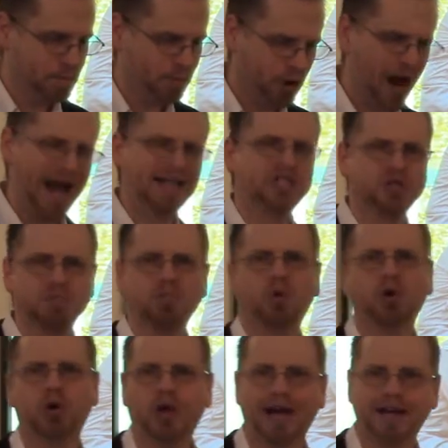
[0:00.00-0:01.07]
practice
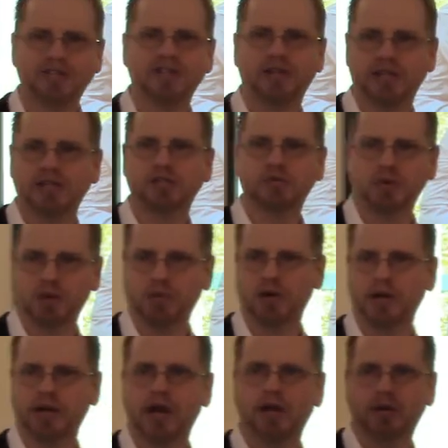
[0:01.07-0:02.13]
moral excellence with
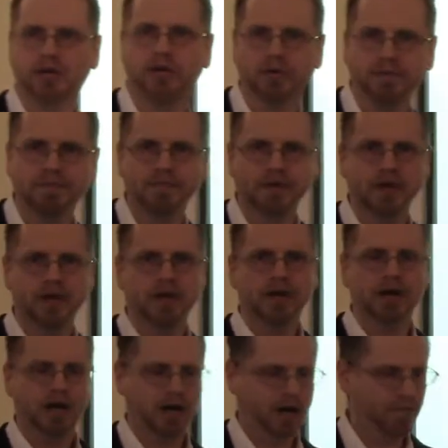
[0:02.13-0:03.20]
one another.
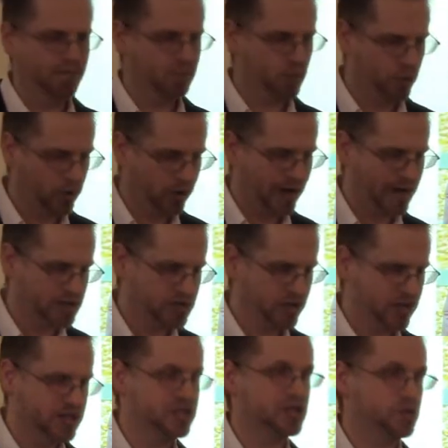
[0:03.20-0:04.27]
Um, moral
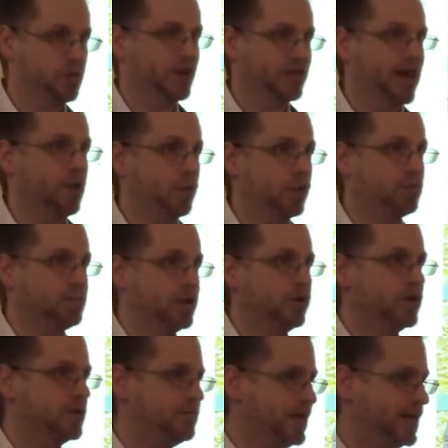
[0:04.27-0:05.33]
excellence is what that word
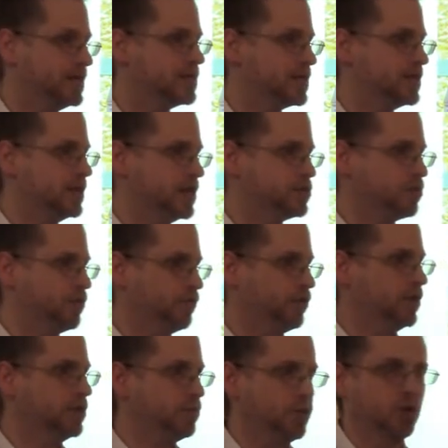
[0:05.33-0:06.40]
purity means. It's, it's
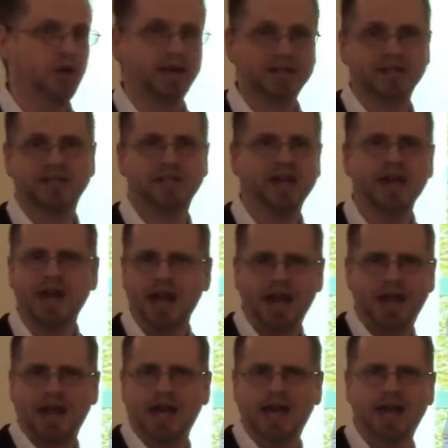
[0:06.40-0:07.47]
referring to moral excellence.
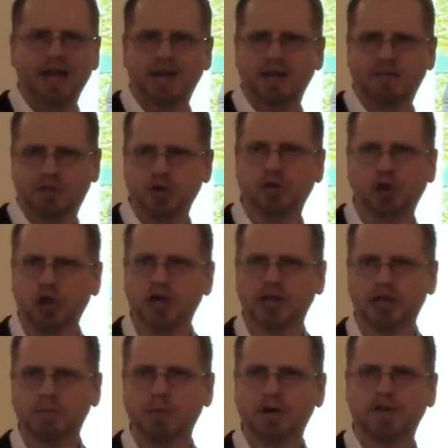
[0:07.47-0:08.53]
And, and if you look
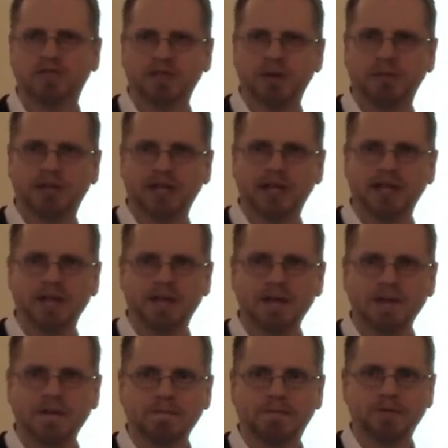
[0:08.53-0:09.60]
at the book of Timothy,
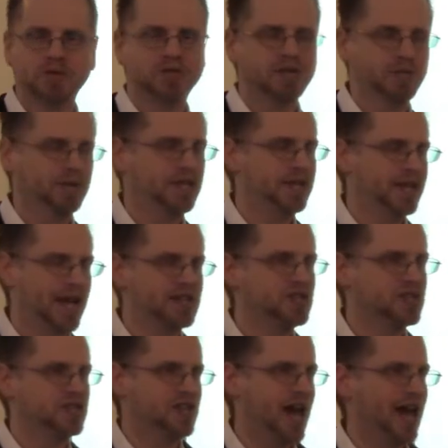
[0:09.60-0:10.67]
1 Timothy,
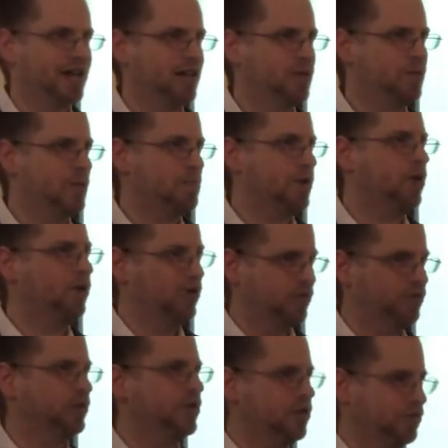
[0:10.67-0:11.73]
that's exactly what Paul
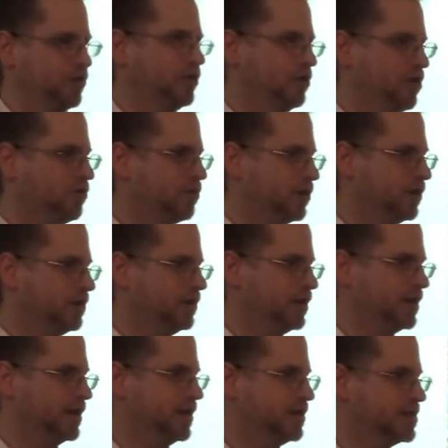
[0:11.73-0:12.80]
over and over and over
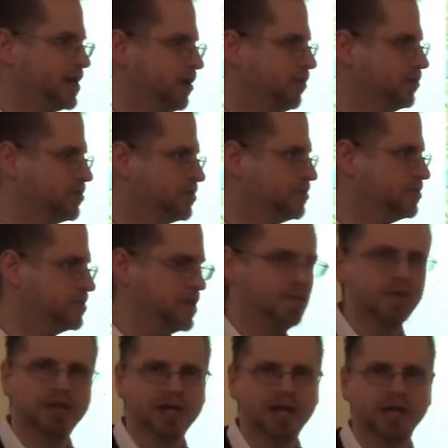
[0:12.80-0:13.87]
again tells
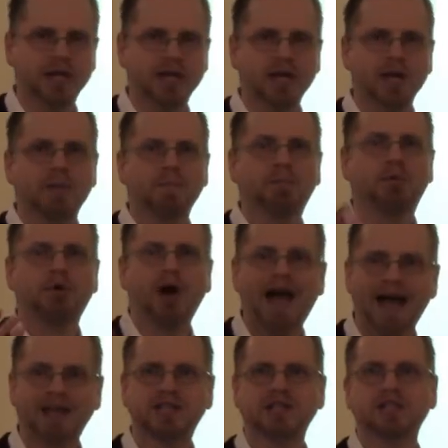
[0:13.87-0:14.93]
Timothy.
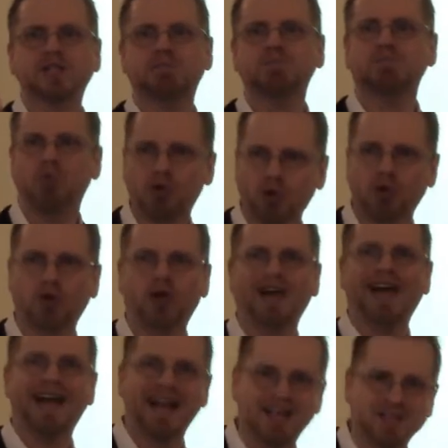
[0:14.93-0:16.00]
Practice
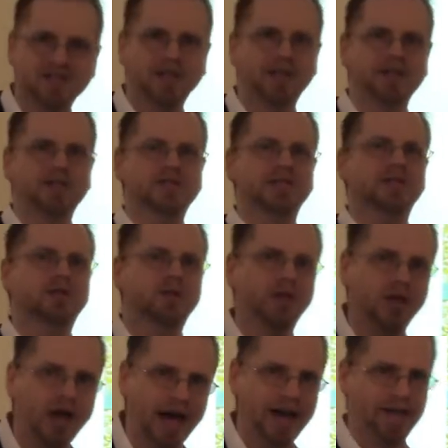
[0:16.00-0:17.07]
moral excellence in your
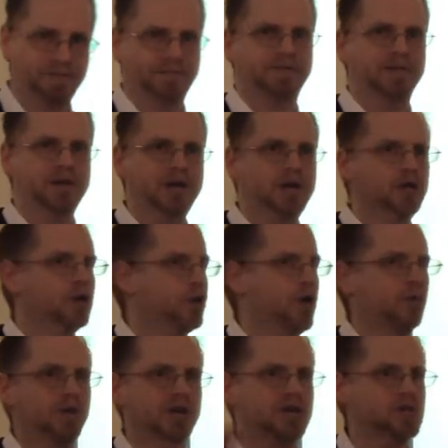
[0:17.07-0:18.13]
life. You're
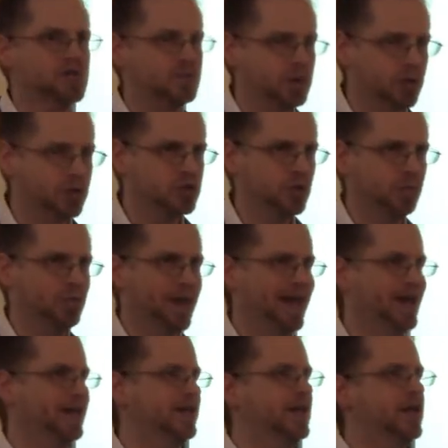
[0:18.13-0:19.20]
already a spiritual
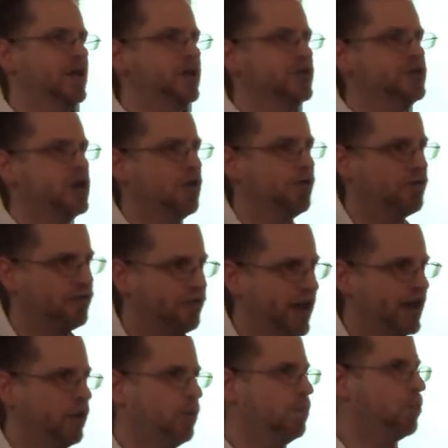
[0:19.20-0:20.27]
man. Don't
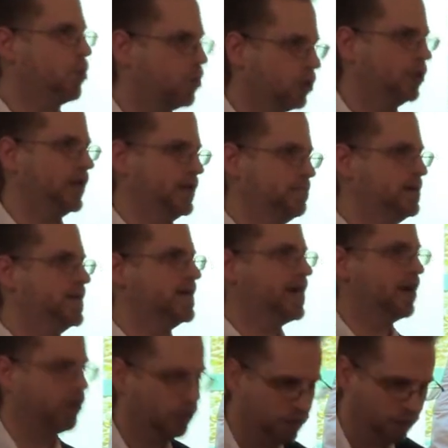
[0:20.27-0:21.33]
fail morally. Be
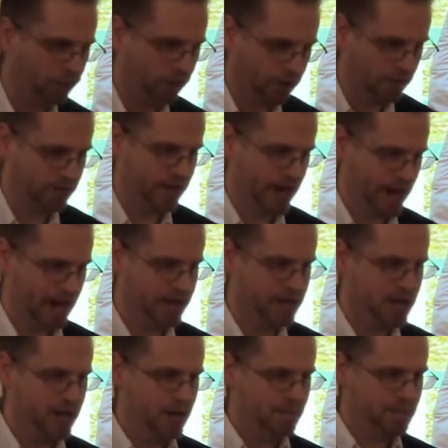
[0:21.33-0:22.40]
careful of
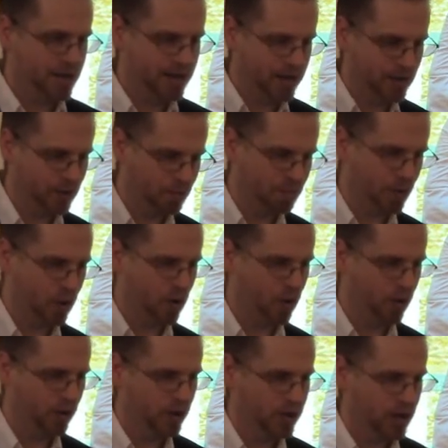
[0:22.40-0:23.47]
that. But here,
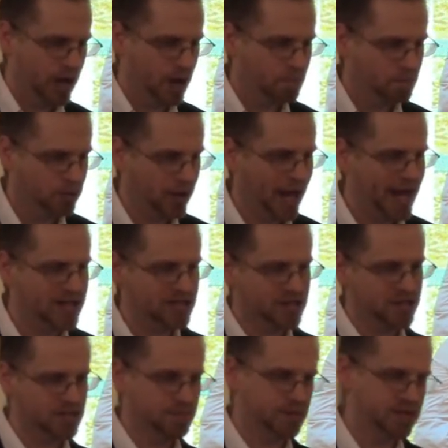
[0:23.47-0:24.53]
Paul applies
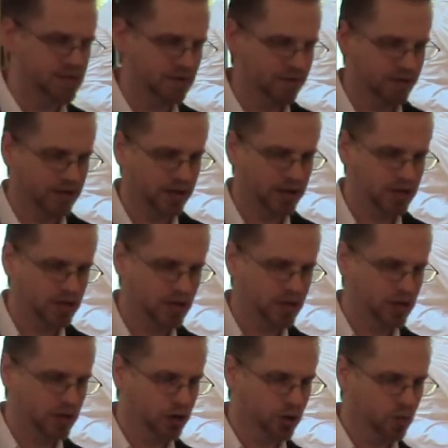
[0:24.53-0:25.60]
this specifically to
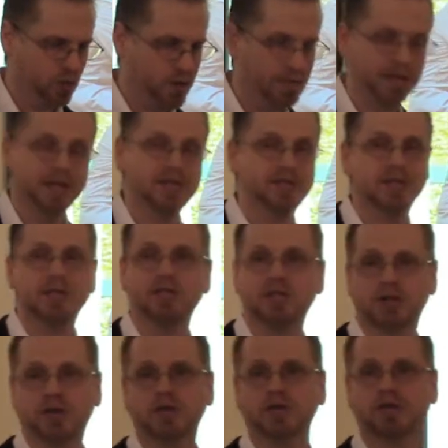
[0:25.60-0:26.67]
younger women and
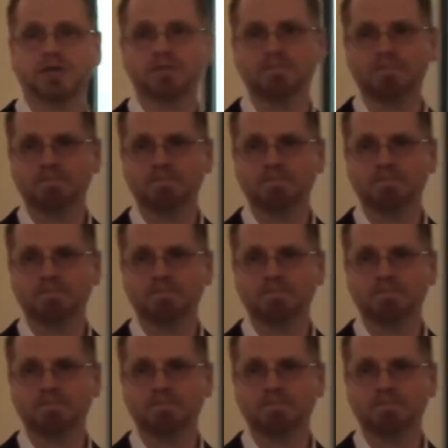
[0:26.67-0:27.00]
sisters.